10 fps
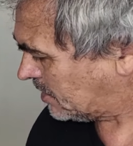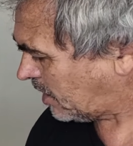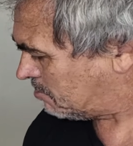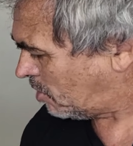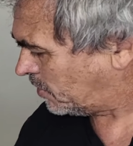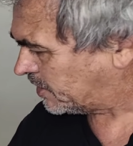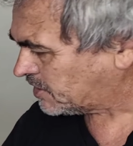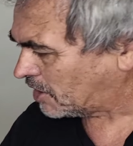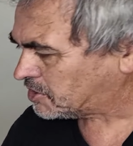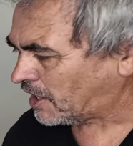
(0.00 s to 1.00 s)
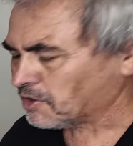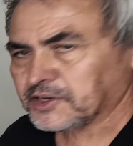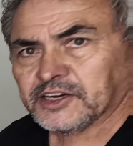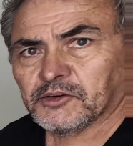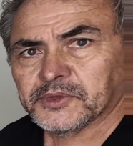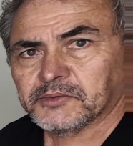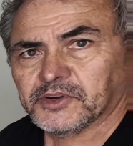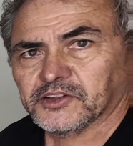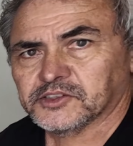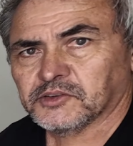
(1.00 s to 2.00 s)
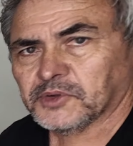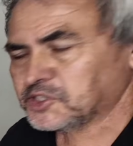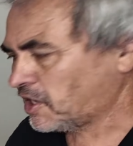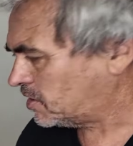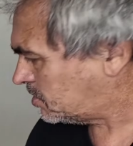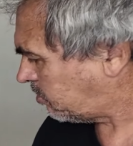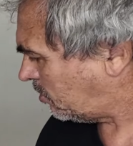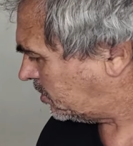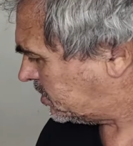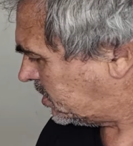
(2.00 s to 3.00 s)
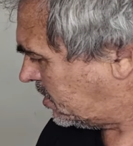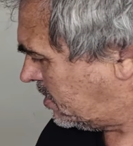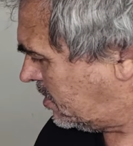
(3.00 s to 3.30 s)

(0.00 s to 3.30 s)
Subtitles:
don't mind there's no chain on here. I'm in the middle of doing my chain and sprockets.